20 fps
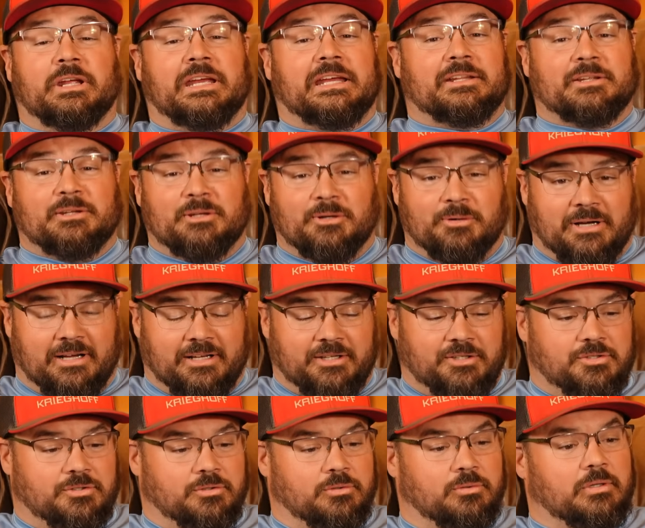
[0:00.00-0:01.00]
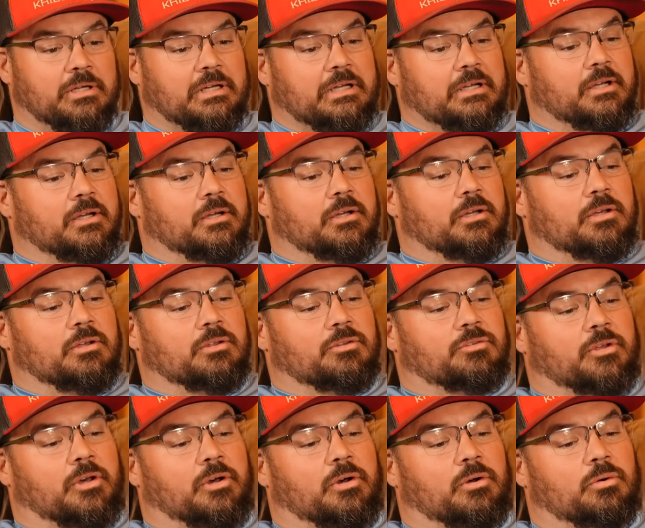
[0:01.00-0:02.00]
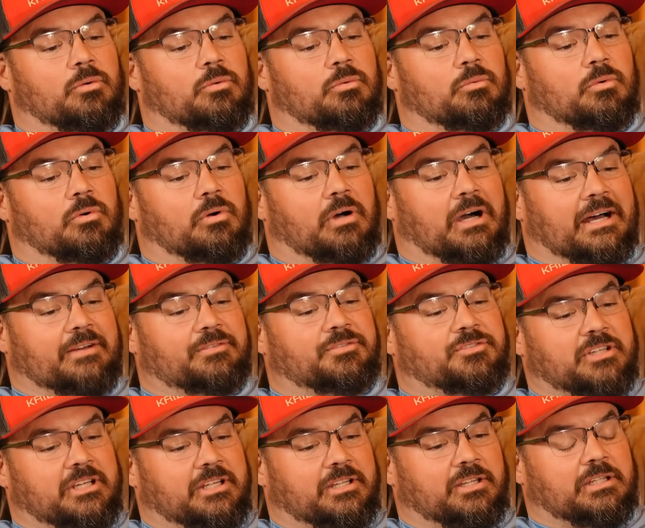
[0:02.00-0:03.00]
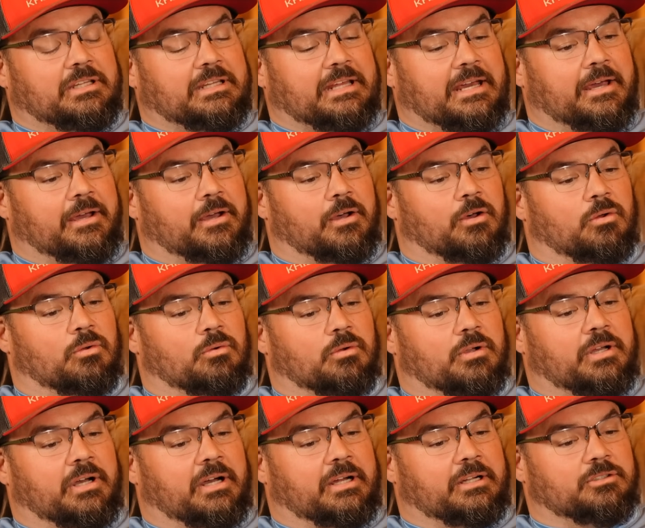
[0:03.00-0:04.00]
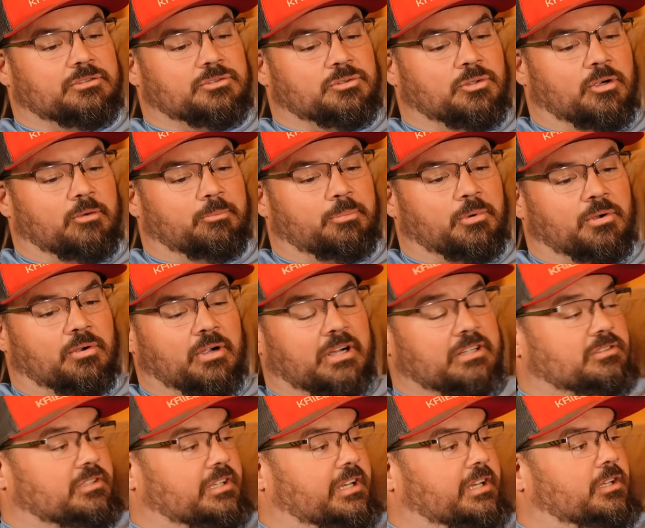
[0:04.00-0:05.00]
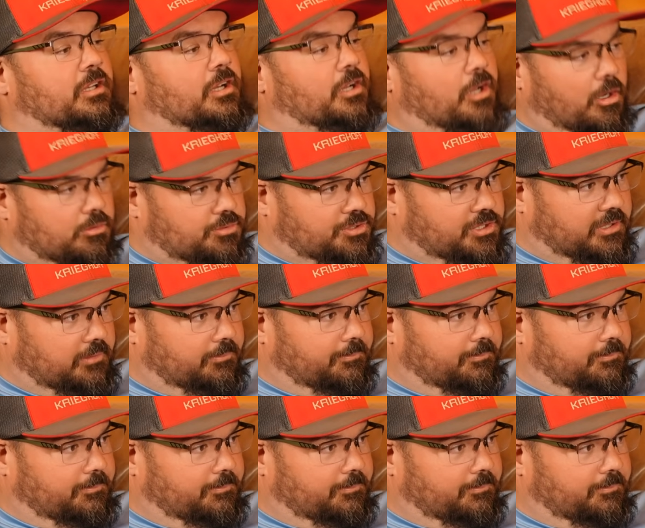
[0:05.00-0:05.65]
need to know how you shoot. So I've seen you now kind of start progressing into coaching.